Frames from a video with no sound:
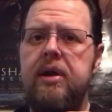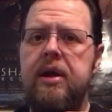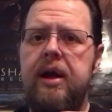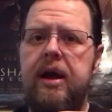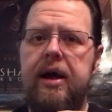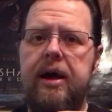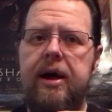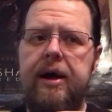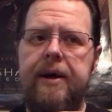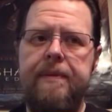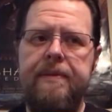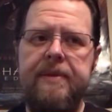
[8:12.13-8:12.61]

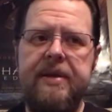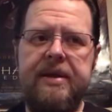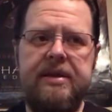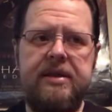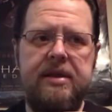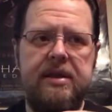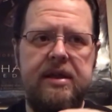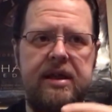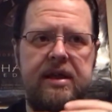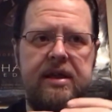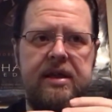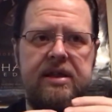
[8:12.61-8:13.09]
that
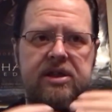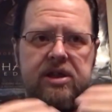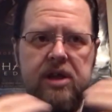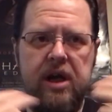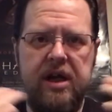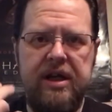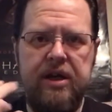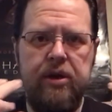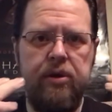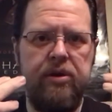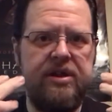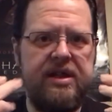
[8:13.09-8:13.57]
is
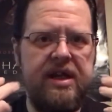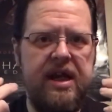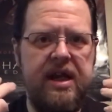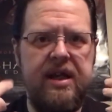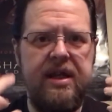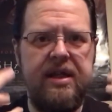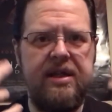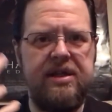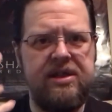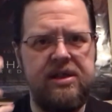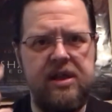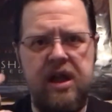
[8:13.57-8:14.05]
not
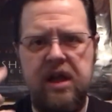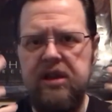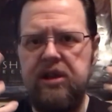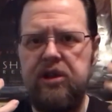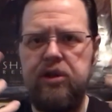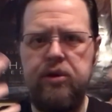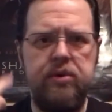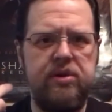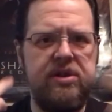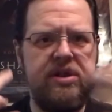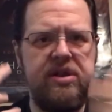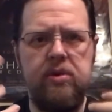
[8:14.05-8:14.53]
irritating, it's not
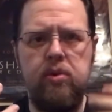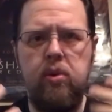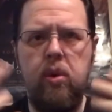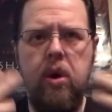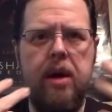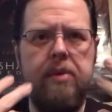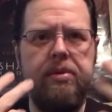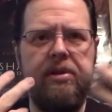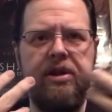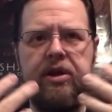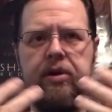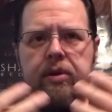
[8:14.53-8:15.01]
loose and
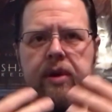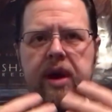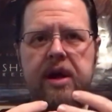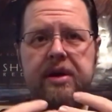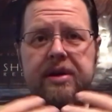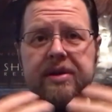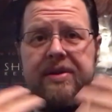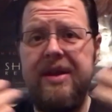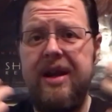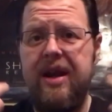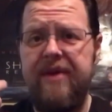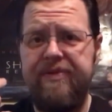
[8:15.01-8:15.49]
wobbling around,
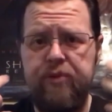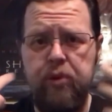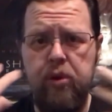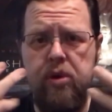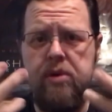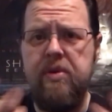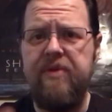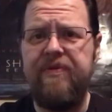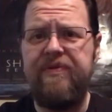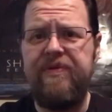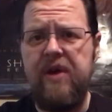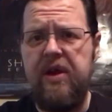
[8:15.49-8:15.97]
and not have to worry
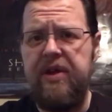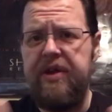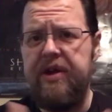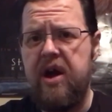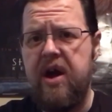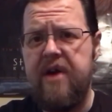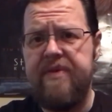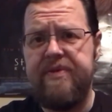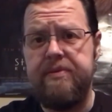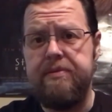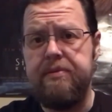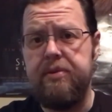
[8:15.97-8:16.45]
about falling
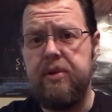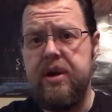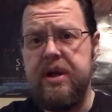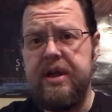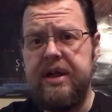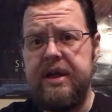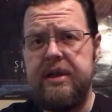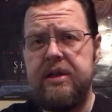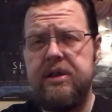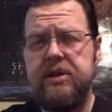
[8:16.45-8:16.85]
off and breaking.